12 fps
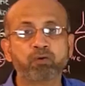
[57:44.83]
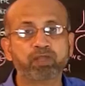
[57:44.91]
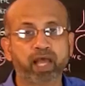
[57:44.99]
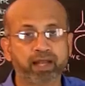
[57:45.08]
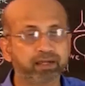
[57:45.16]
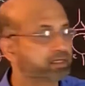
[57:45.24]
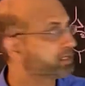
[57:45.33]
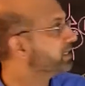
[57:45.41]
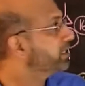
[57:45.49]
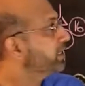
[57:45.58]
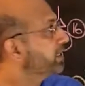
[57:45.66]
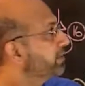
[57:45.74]
found that
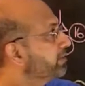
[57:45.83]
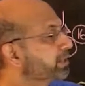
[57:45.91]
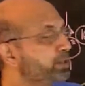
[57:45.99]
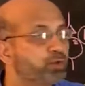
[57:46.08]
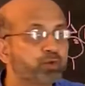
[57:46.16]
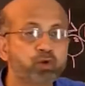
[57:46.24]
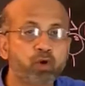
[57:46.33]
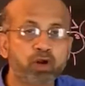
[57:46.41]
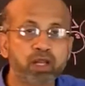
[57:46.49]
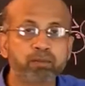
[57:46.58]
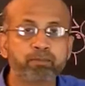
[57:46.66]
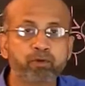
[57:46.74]
the
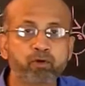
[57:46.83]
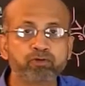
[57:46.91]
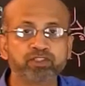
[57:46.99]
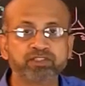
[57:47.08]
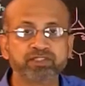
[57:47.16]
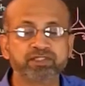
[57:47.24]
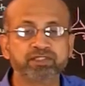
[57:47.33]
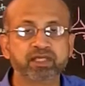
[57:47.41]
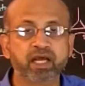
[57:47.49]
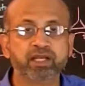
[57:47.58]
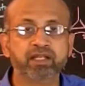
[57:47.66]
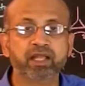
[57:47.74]
neuronal processes
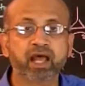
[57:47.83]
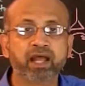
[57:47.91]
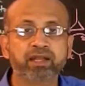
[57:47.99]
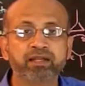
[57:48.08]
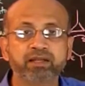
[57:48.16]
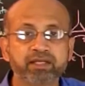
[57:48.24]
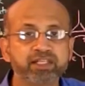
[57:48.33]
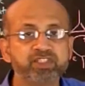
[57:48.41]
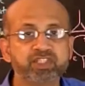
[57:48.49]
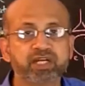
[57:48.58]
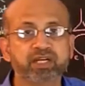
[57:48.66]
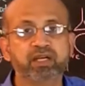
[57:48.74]
at that
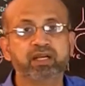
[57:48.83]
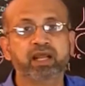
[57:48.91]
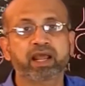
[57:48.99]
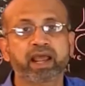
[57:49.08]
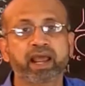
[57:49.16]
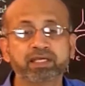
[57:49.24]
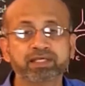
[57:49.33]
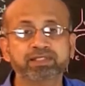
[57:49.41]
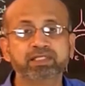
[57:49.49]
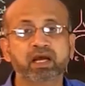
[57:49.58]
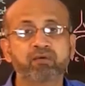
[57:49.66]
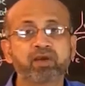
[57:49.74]
region
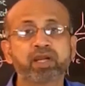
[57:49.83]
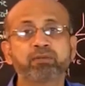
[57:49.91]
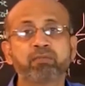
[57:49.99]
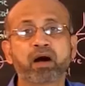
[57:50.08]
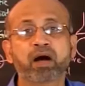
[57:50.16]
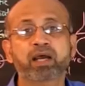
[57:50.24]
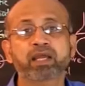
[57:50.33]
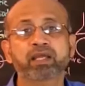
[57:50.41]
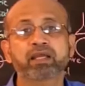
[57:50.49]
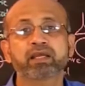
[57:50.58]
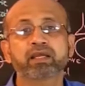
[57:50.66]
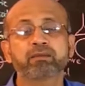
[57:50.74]
is covered by
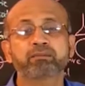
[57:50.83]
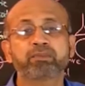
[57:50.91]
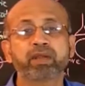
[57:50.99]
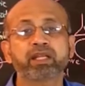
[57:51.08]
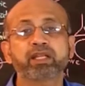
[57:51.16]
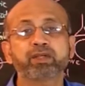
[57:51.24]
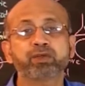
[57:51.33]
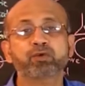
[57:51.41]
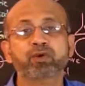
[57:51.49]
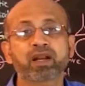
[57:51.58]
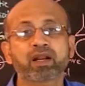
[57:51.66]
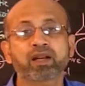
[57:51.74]

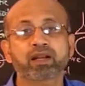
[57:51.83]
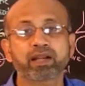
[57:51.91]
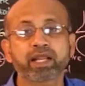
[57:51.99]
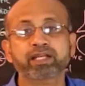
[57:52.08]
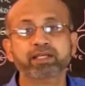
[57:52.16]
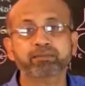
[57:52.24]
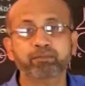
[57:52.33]
perineural net